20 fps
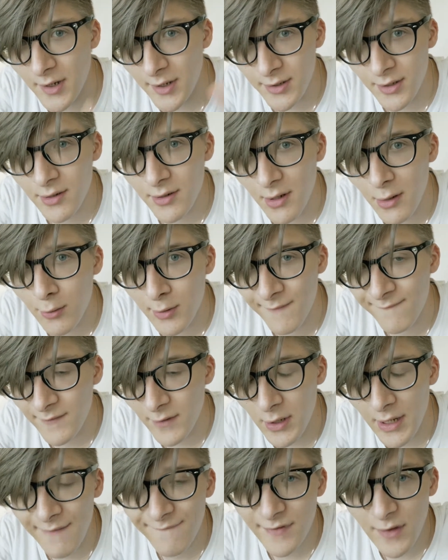I don't know if
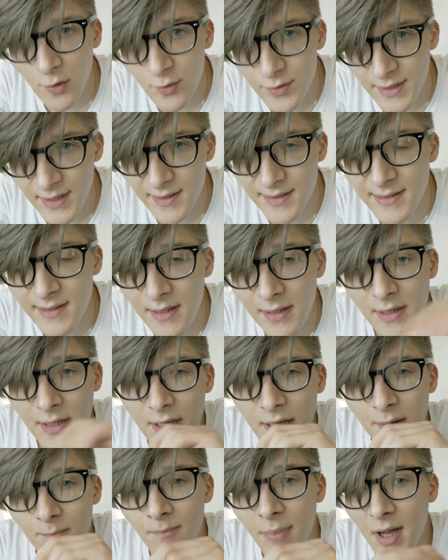you have noticed,
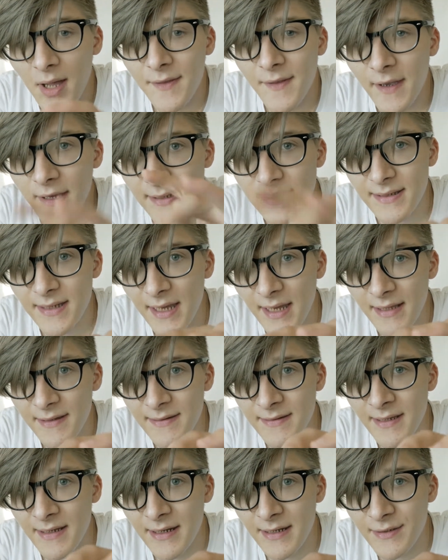but I
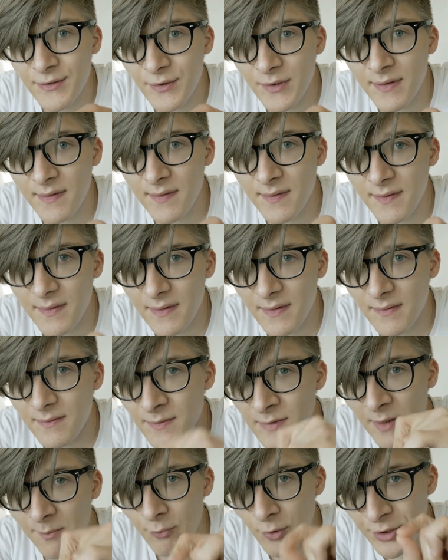said that
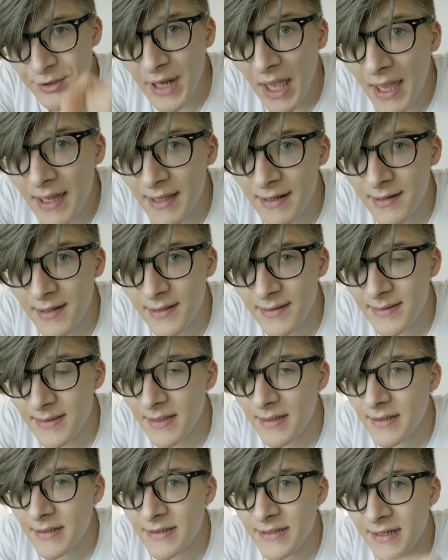the
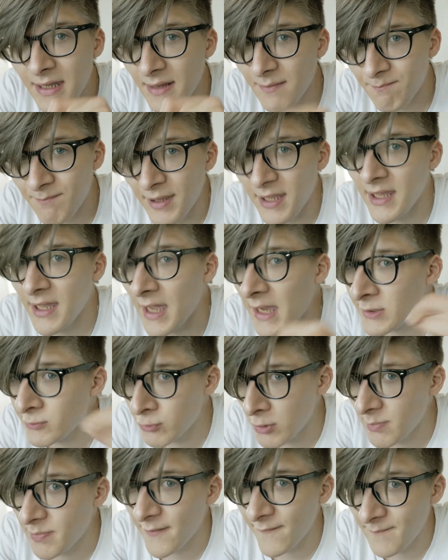protagonist can be a
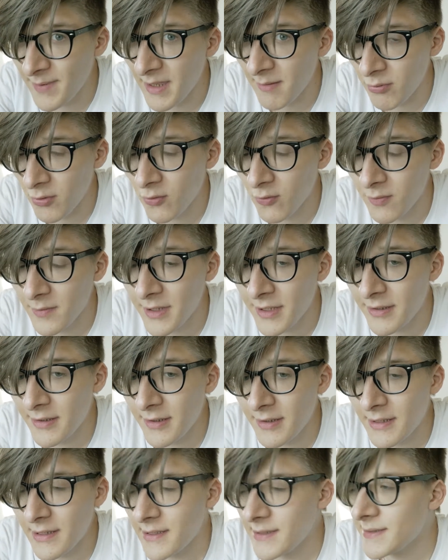group of people.
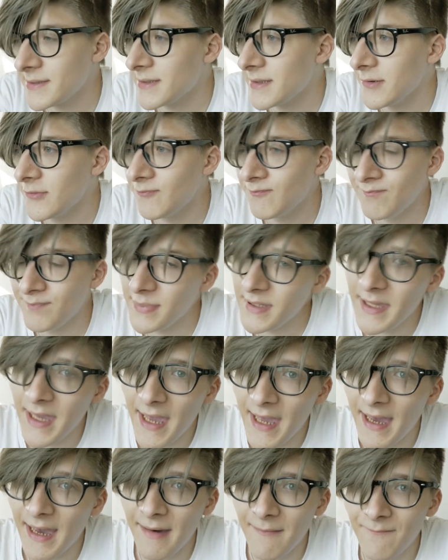So
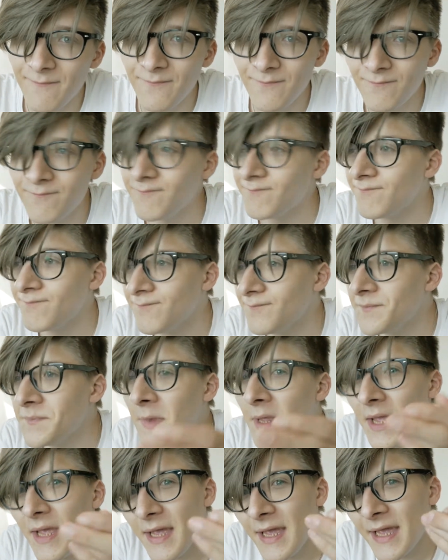yeah,
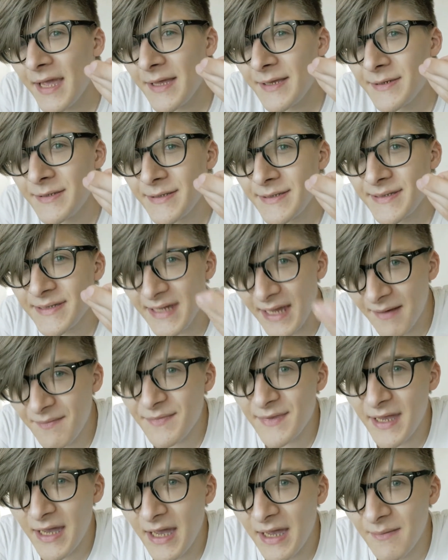
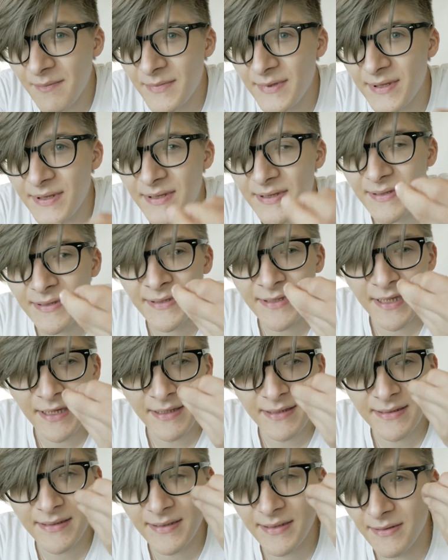sometimes the